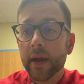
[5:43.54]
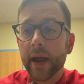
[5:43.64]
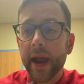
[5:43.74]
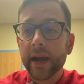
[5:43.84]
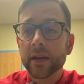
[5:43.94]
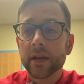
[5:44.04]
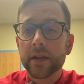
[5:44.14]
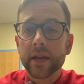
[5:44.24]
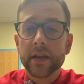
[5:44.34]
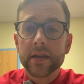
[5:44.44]

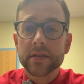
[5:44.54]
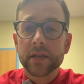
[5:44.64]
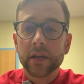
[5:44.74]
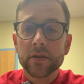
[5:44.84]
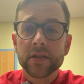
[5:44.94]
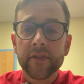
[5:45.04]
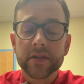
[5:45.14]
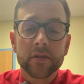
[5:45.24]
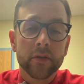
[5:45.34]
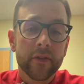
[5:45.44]
Aided is the use of
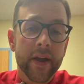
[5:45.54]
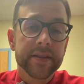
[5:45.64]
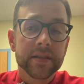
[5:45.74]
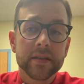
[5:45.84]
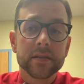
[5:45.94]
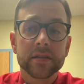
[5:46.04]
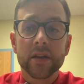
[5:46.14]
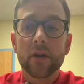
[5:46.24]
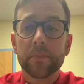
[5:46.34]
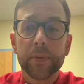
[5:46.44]
external devices,
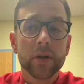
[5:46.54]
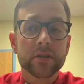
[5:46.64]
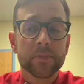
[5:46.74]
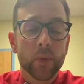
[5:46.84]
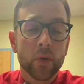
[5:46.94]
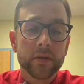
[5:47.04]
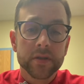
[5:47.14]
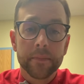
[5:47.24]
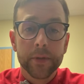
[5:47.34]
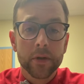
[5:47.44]
so books, boards,
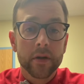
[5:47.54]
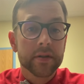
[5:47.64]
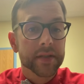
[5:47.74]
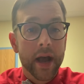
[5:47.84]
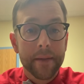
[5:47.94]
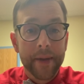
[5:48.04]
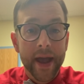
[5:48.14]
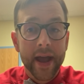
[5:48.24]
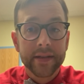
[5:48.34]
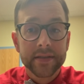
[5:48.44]
computers,
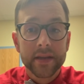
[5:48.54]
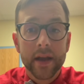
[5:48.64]
iPads,